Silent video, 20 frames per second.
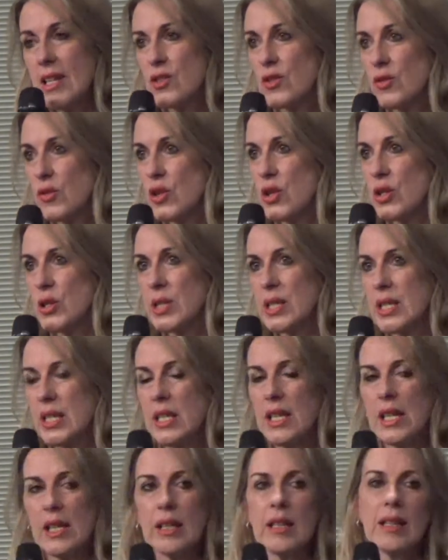
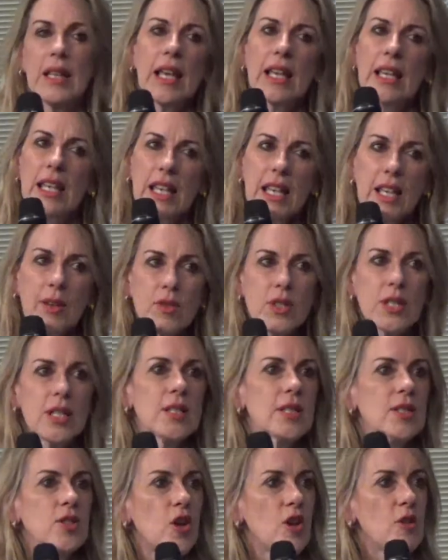diversity that gives us
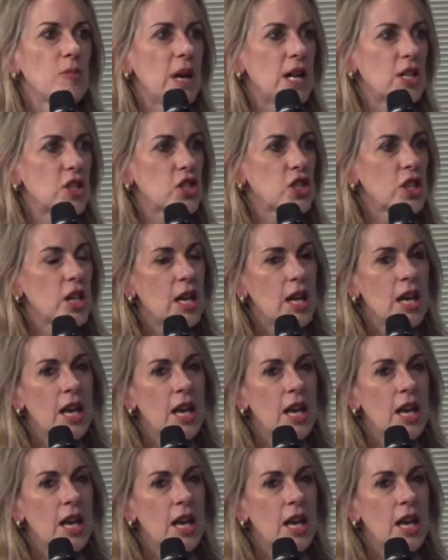so much